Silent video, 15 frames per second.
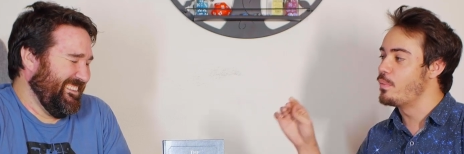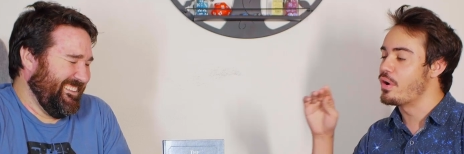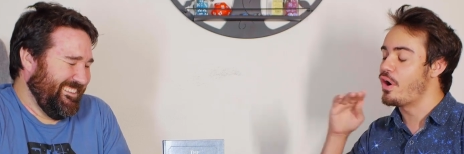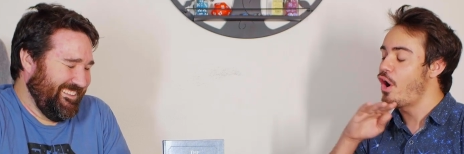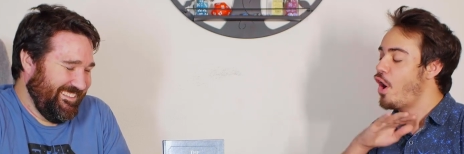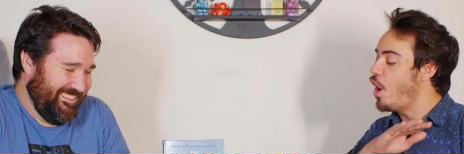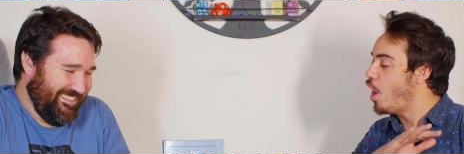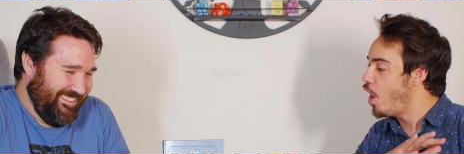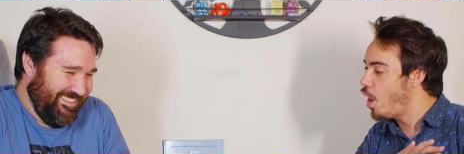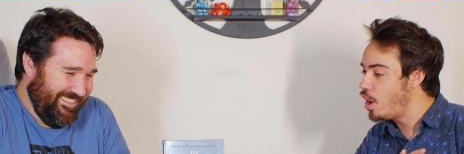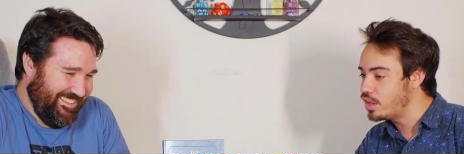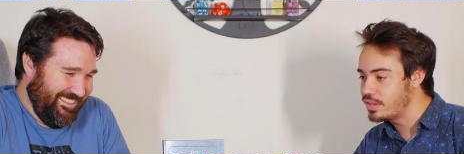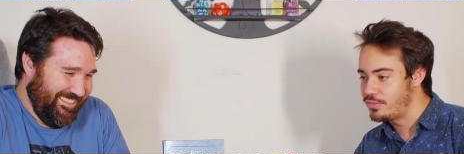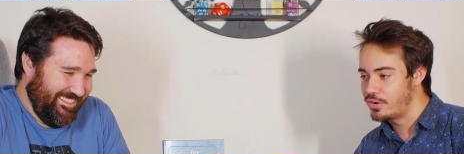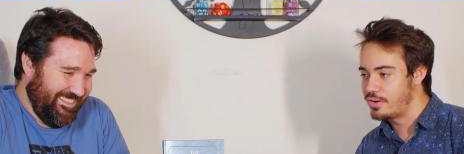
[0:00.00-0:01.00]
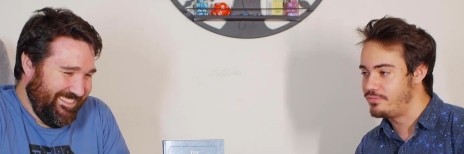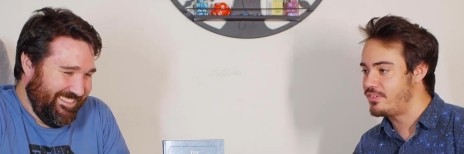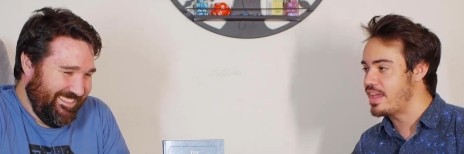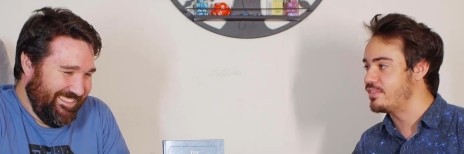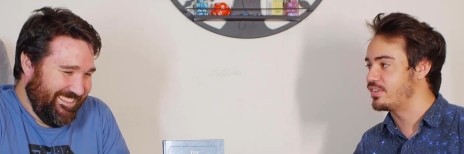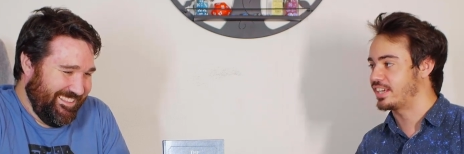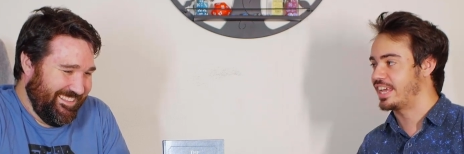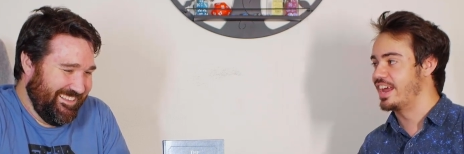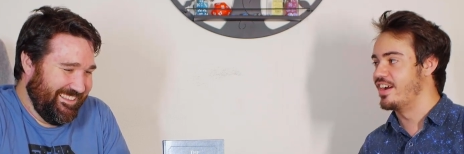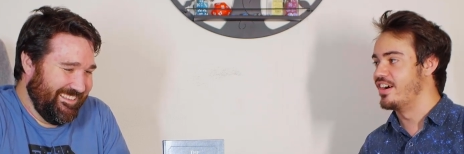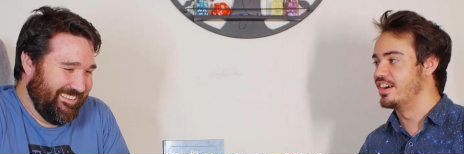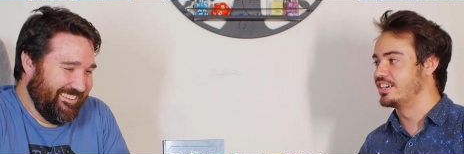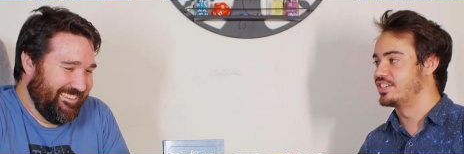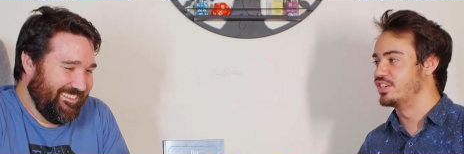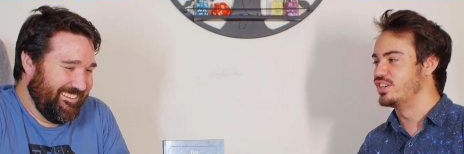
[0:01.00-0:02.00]
Speaker 1: where all of her favorite
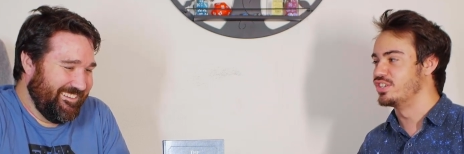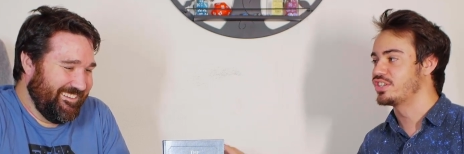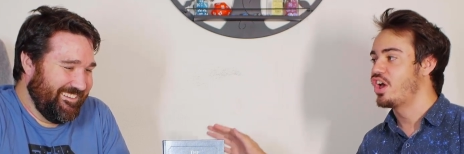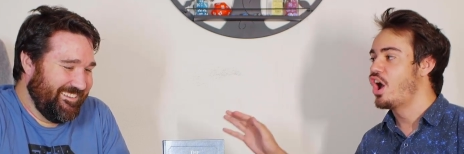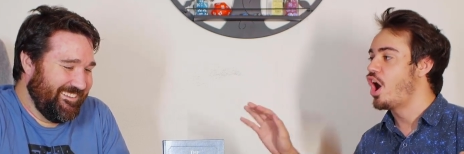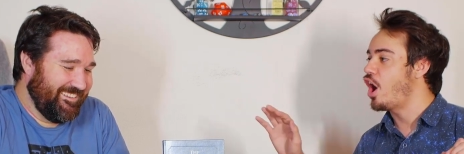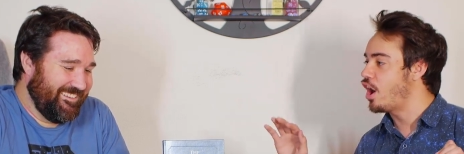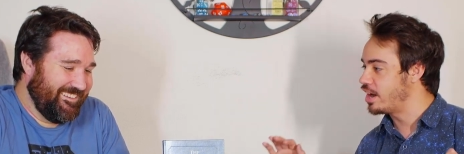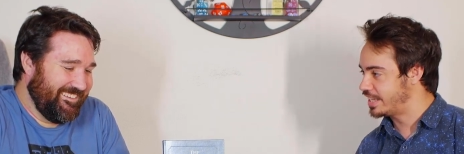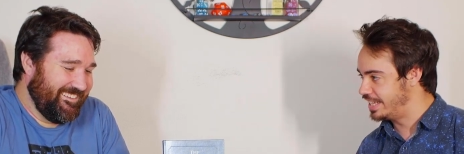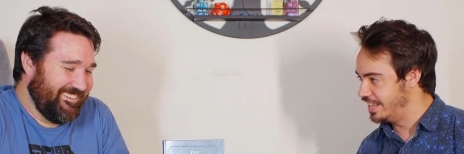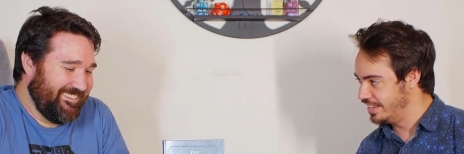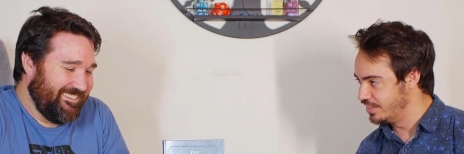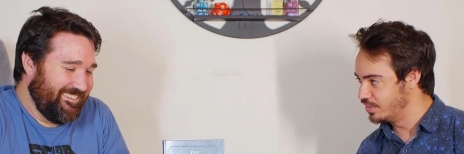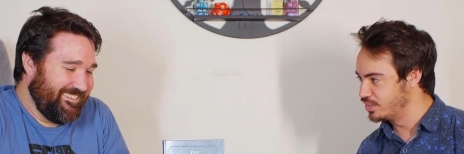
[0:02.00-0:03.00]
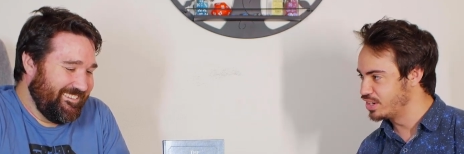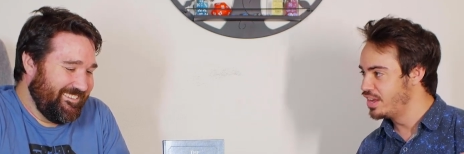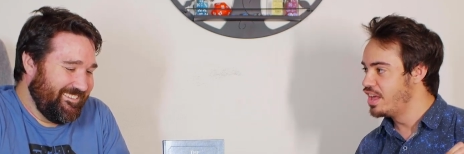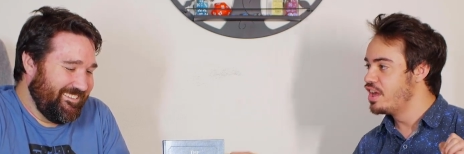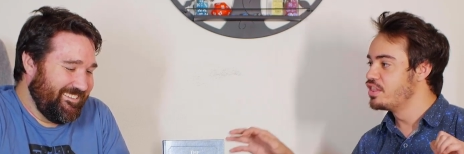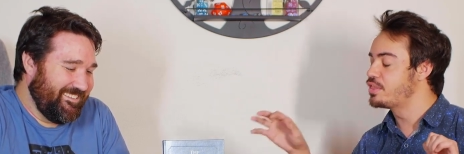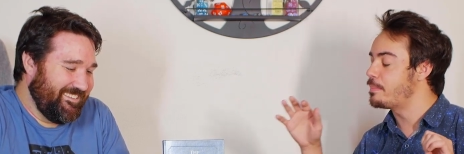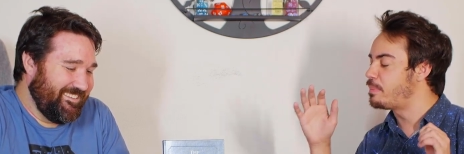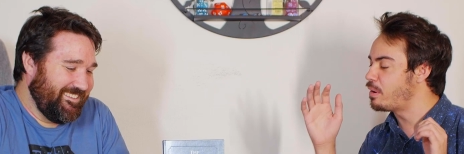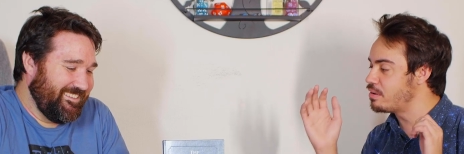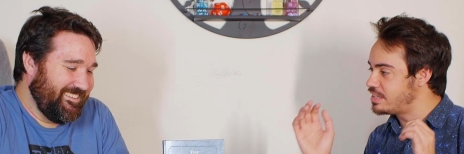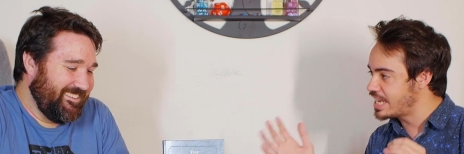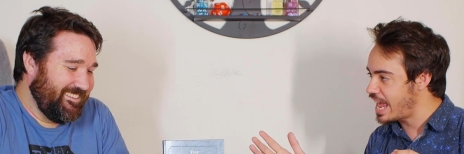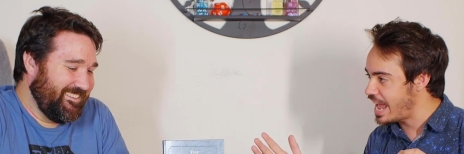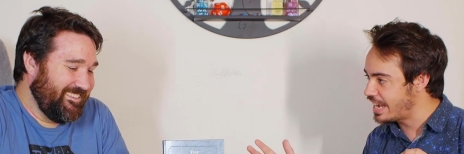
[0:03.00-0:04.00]
characters are killed. The
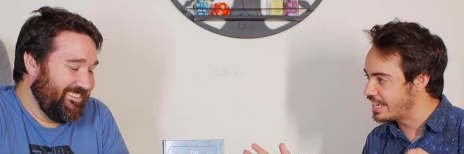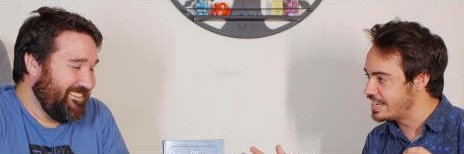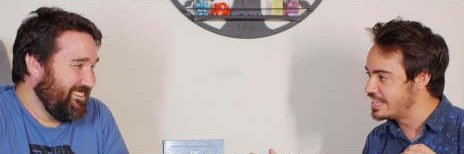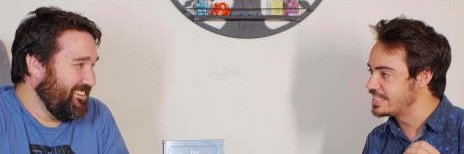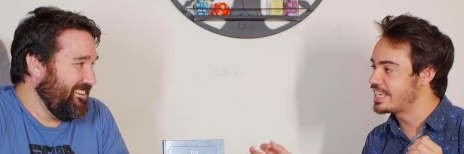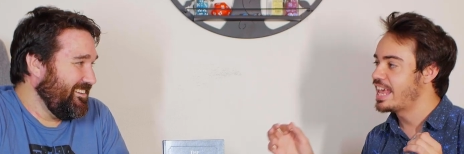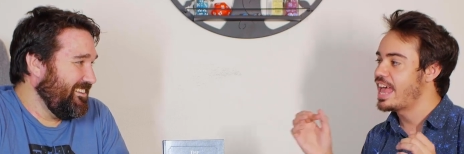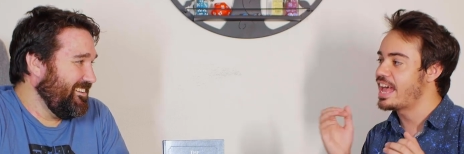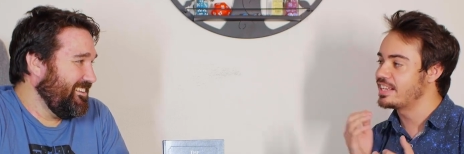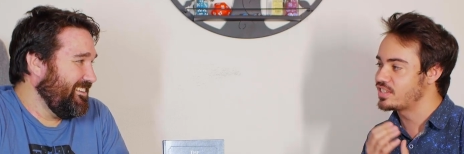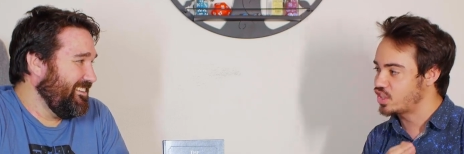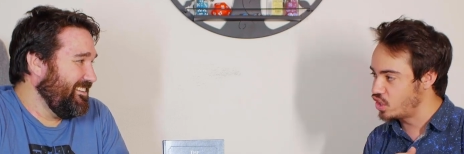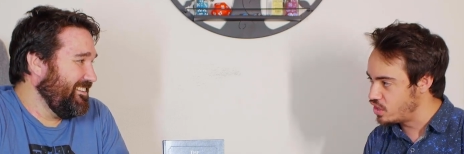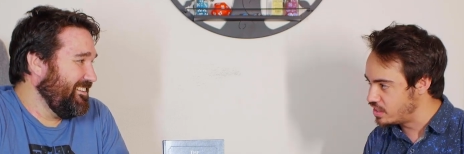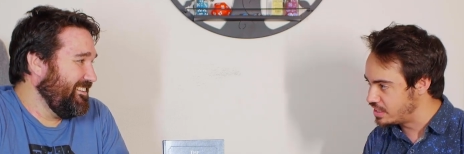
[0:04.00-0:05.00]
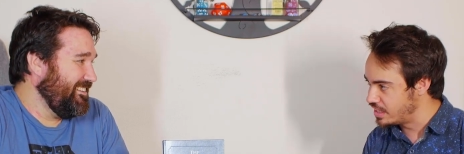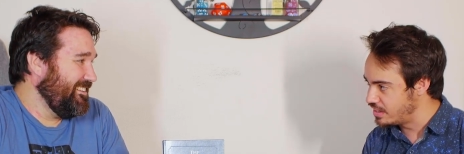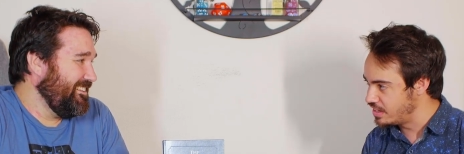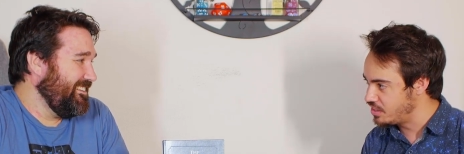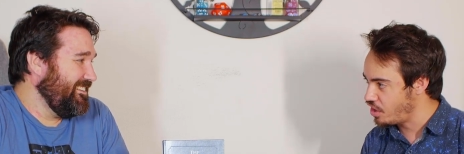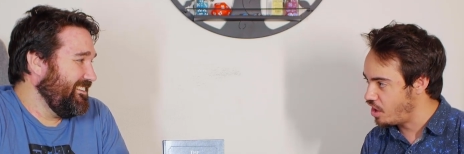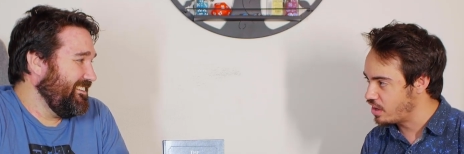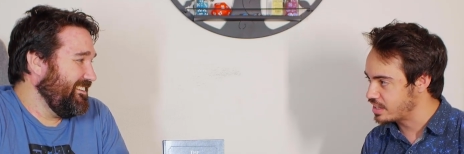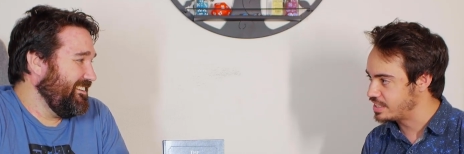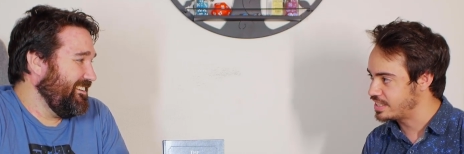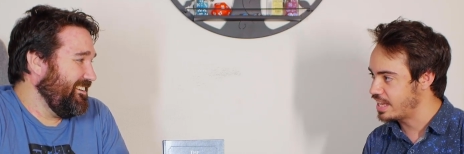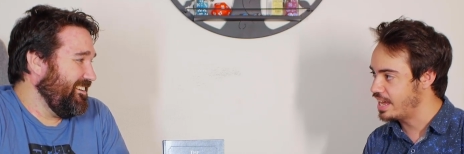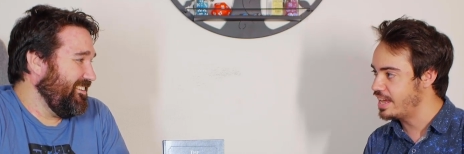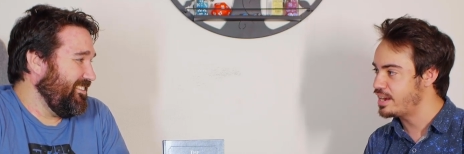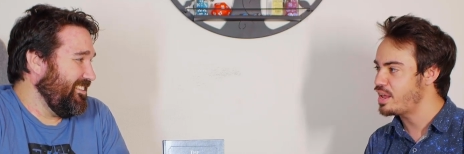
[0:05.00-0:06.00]
protagonist has turned to the dark
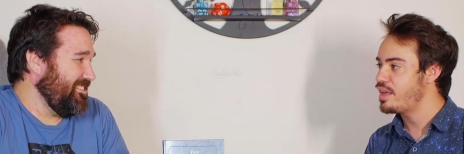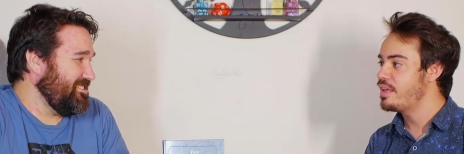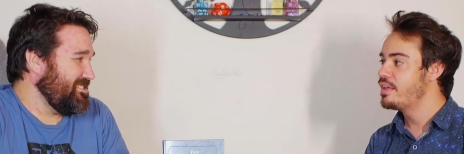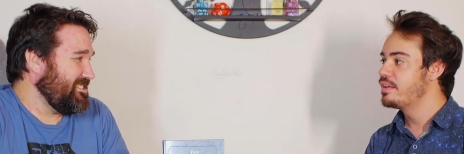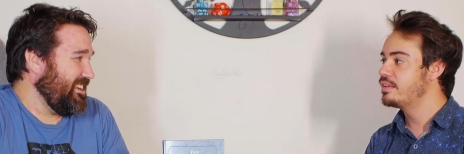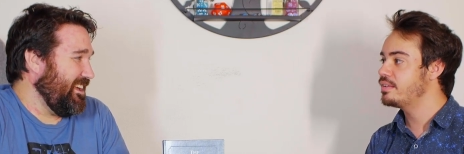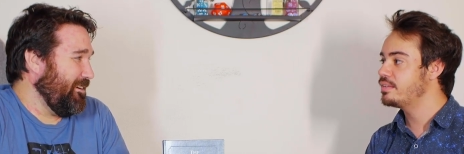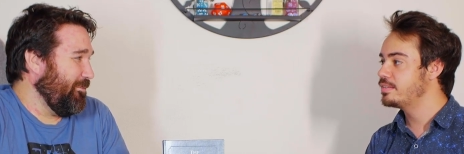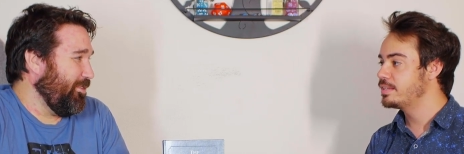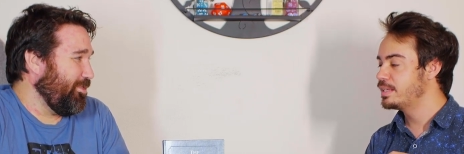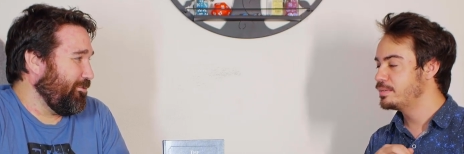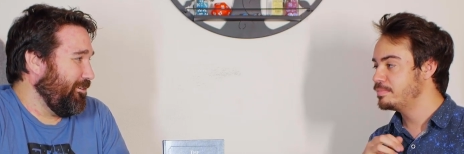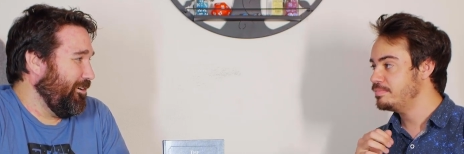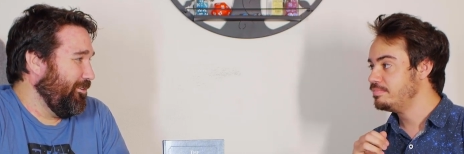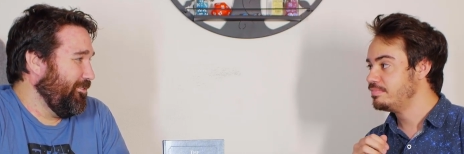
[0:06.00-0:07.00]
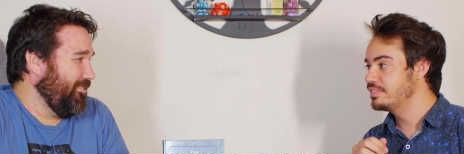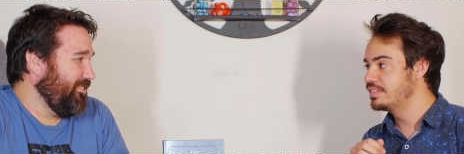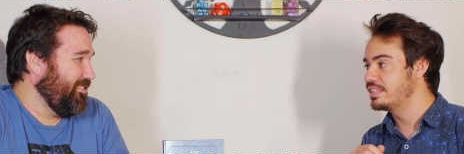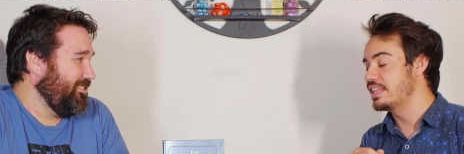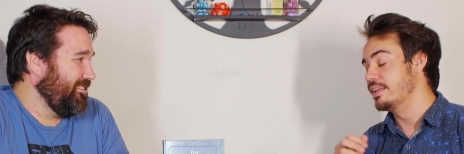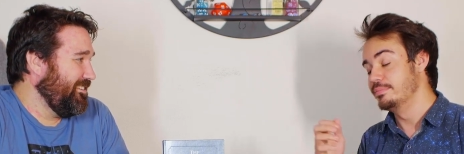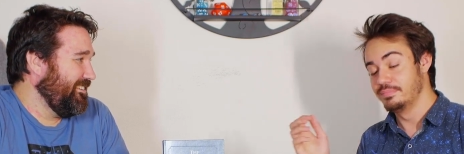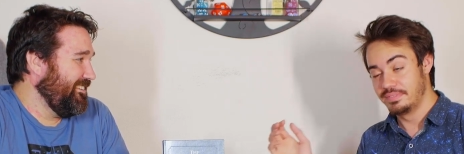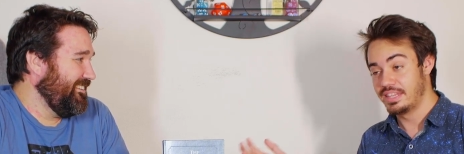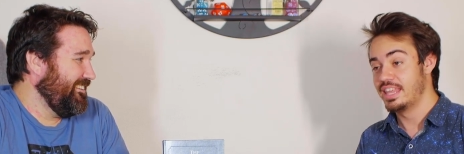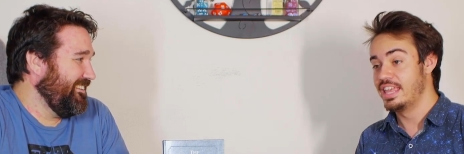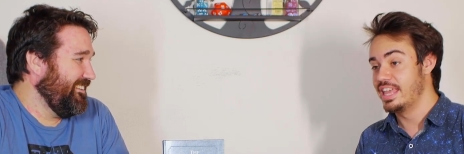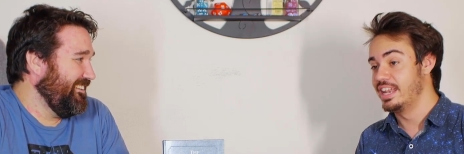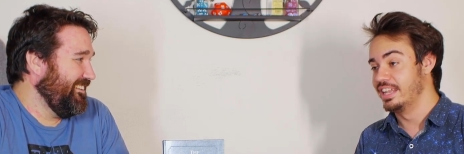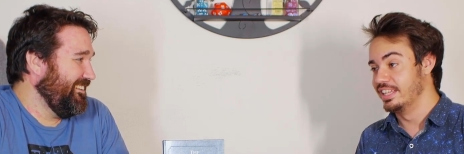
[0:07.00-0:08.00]
side. Isn't that just Game of Thrones?
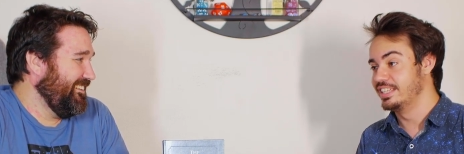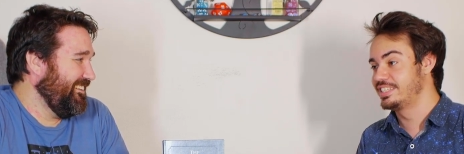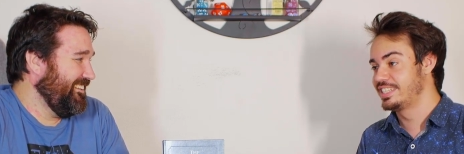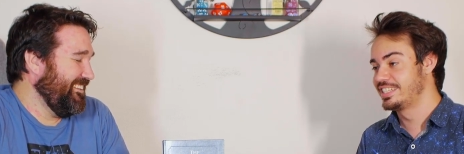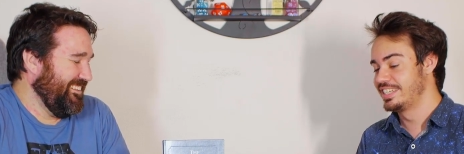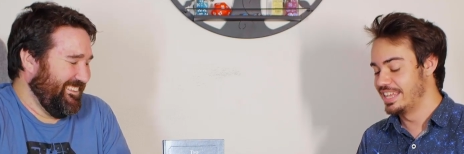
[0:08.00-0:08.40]
It is.